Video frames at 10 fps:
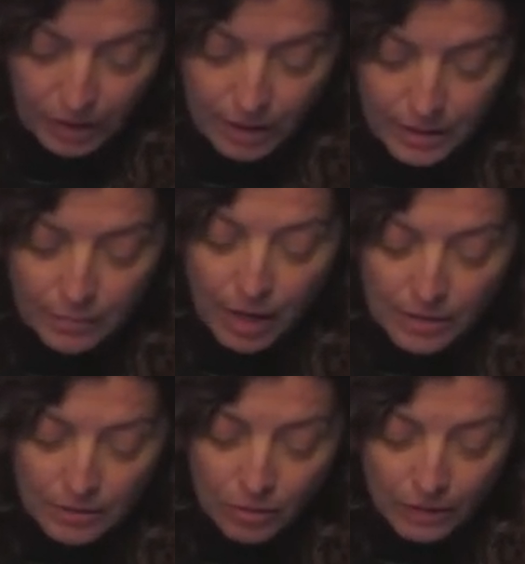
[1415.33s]
As
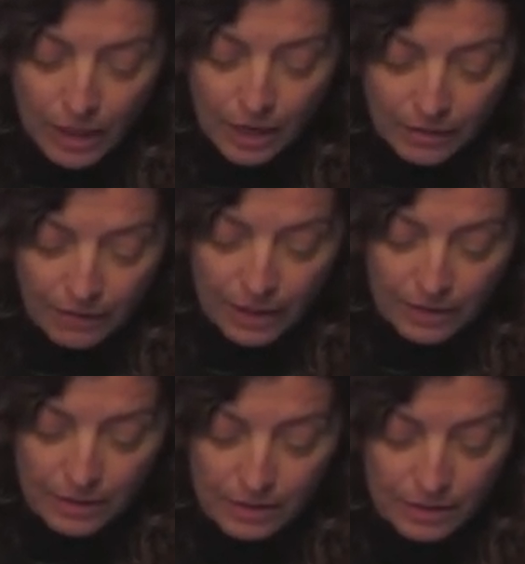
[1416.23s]
Mann's novella
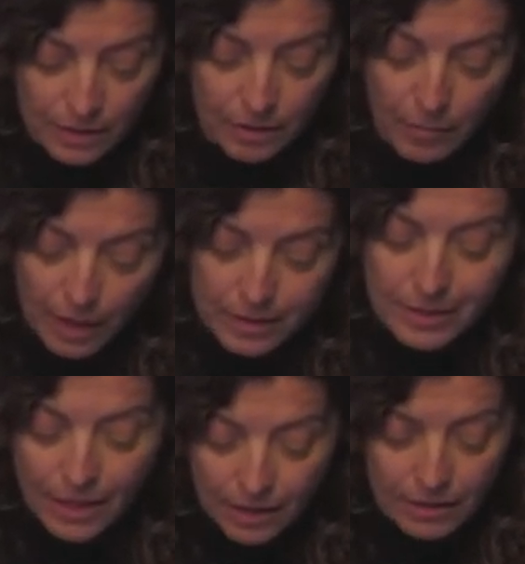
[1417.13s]
advances, Mann's
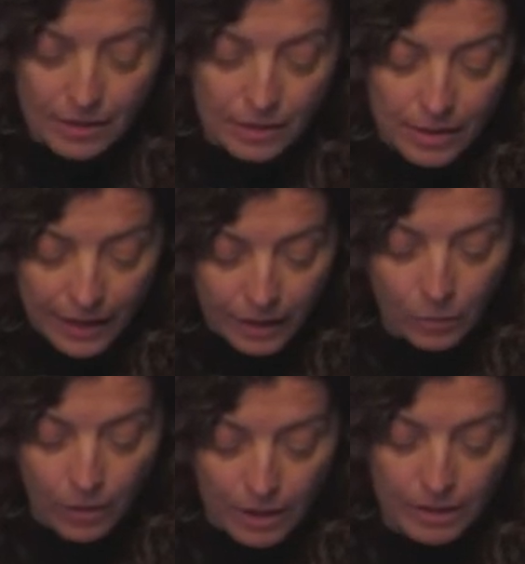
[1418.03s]
text
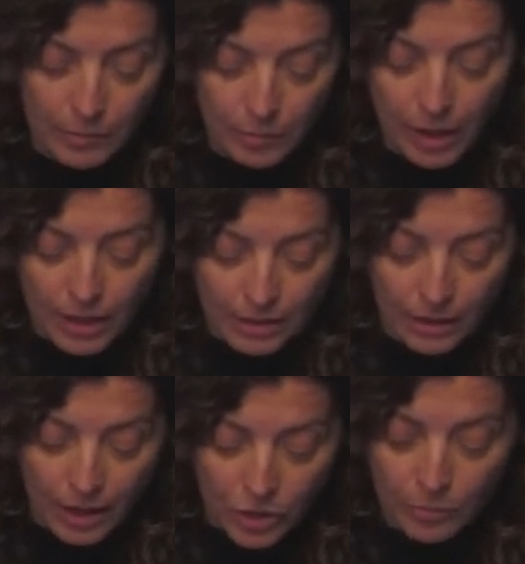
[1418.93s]
likewise implies that
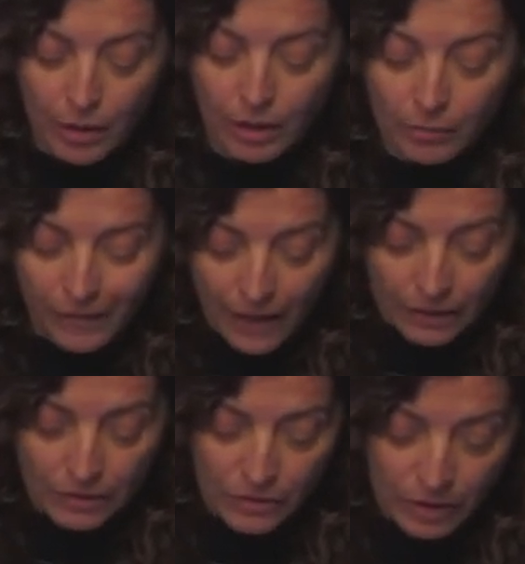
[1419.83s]
Aschenbach
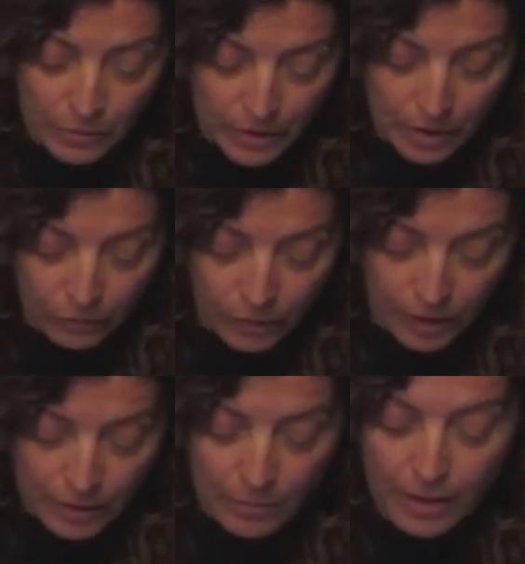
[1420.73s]
flatters himself with
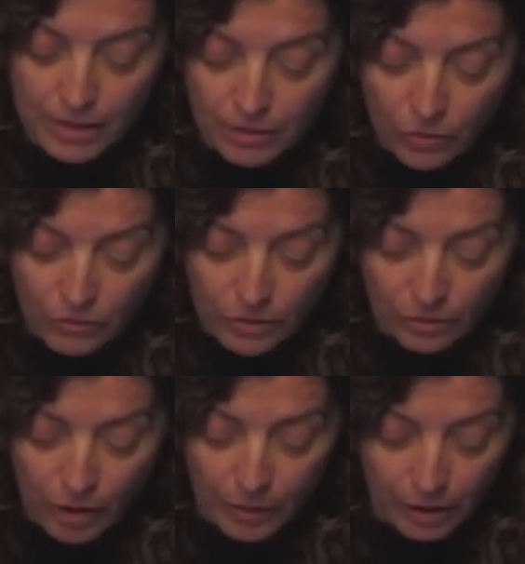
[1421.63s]
his mastery of
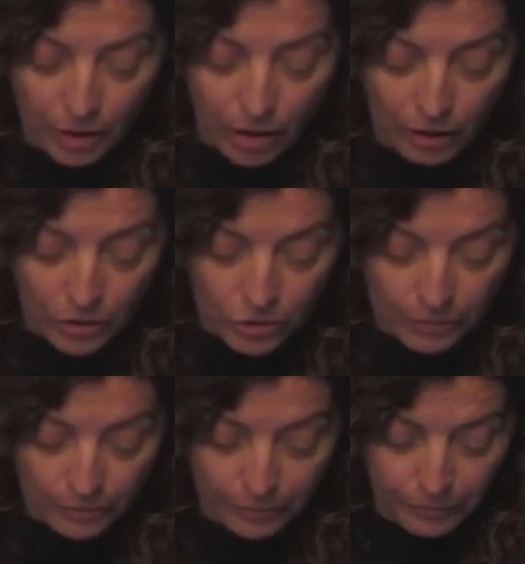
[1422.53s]
physiognomic knowledge.
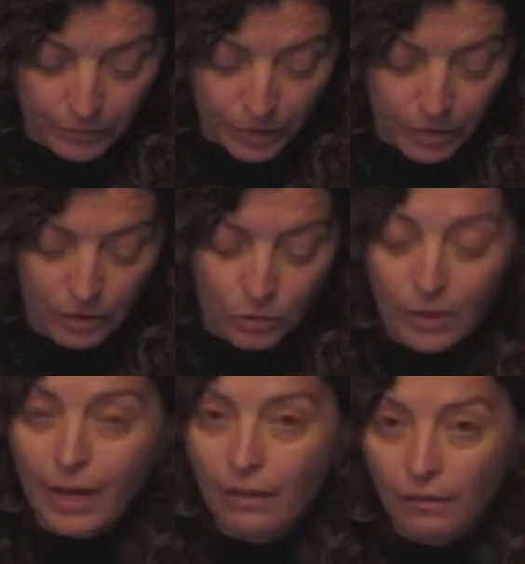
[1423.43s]
Through a
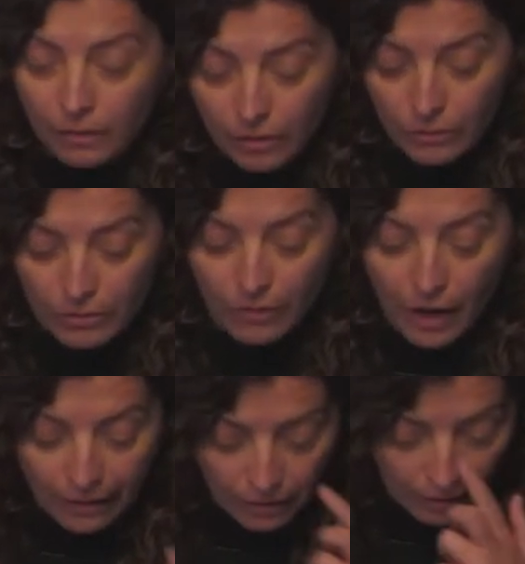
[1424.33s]
healthy dose of
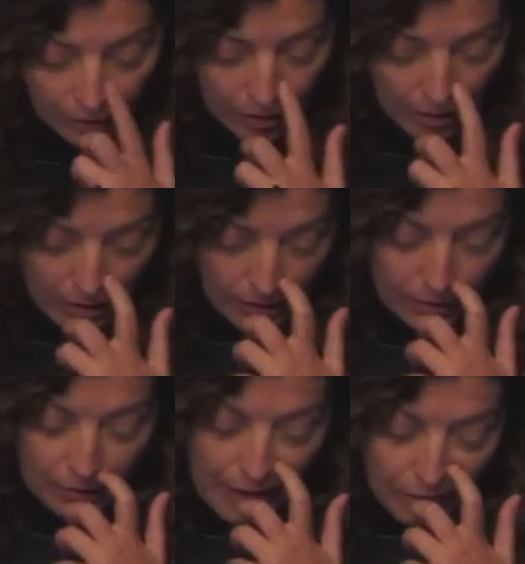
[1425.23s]
irony,
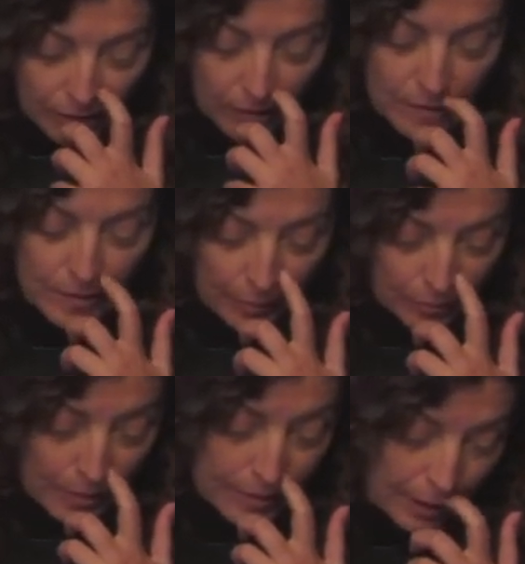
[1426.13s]
the narrator
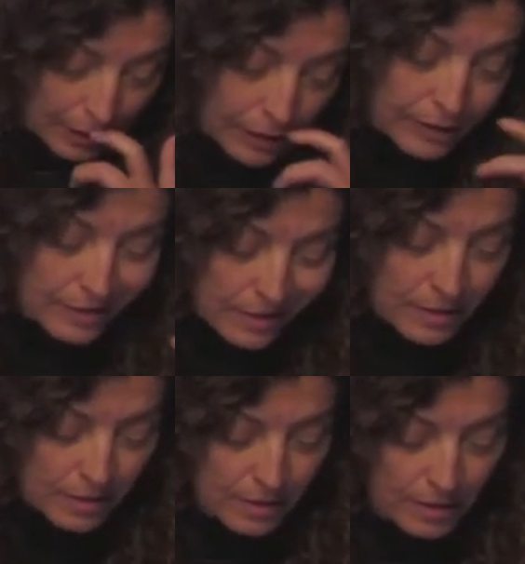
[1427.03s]
subtly
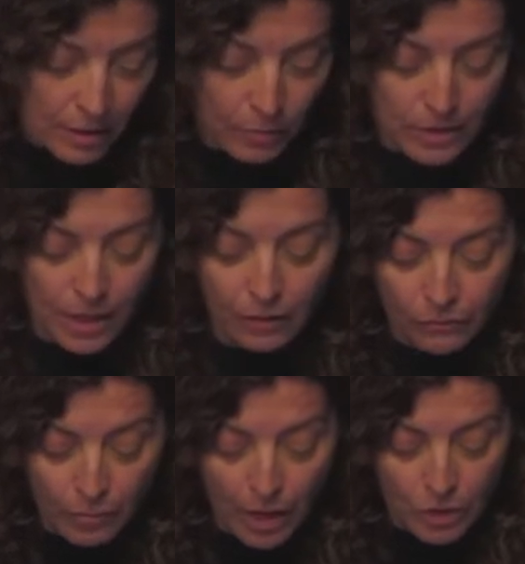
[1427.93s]
distances himself
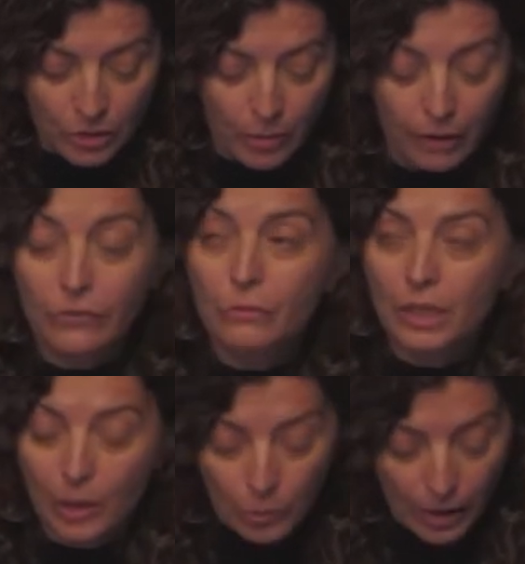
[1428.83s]
from Aschenbach's
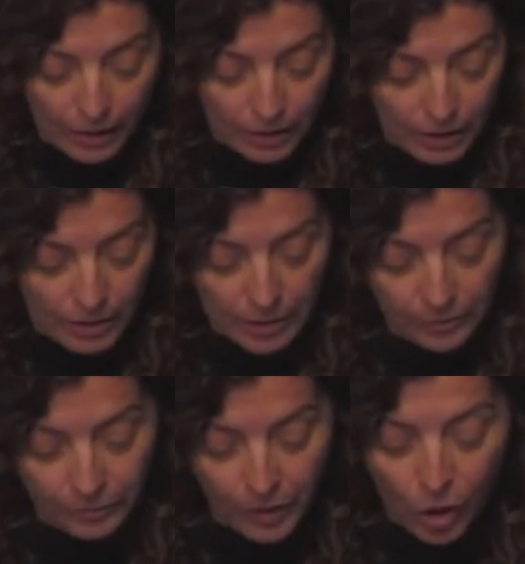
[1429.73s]
reading practice,
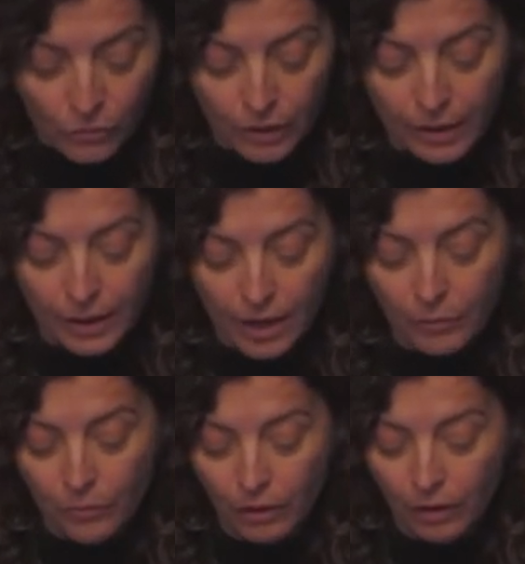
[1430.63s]
offering it up
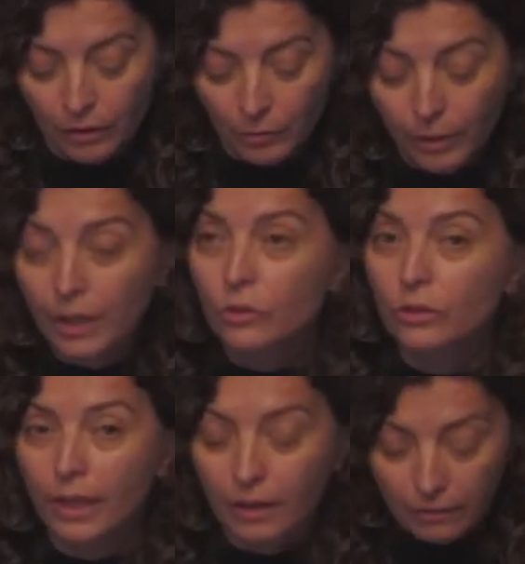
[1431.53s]
for
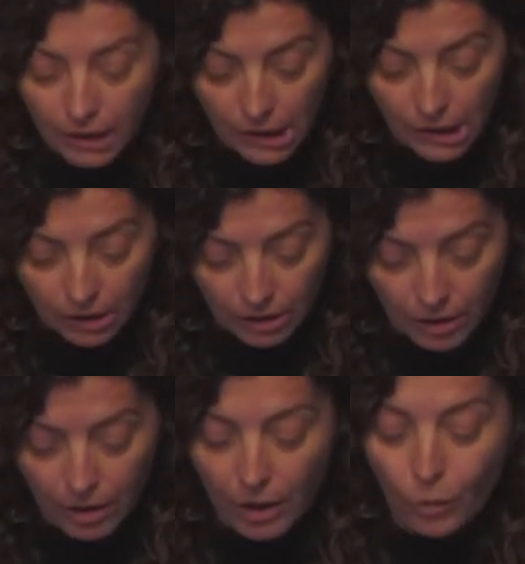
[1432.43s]
contemplation and critique,
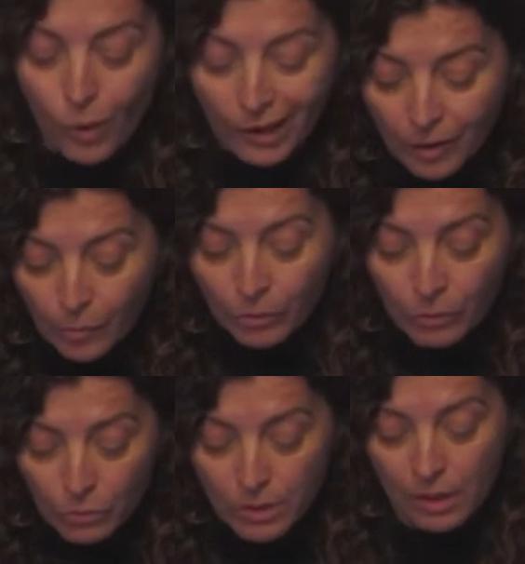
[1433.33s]
while
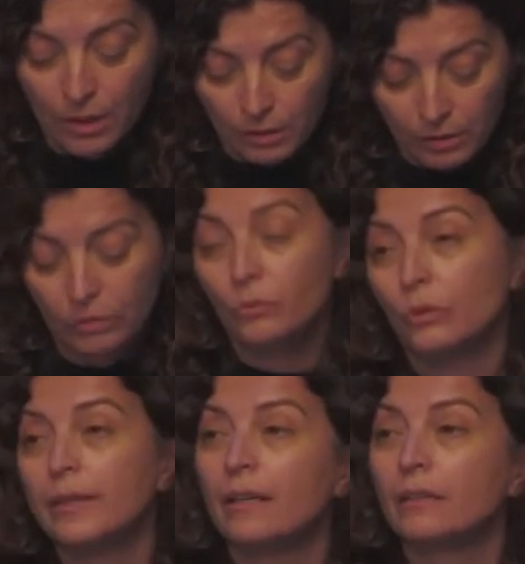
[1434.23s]
reproducing it for
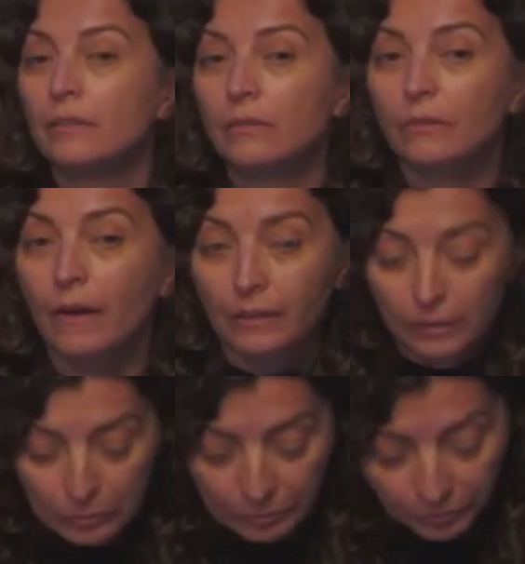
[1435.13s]
narrative effect.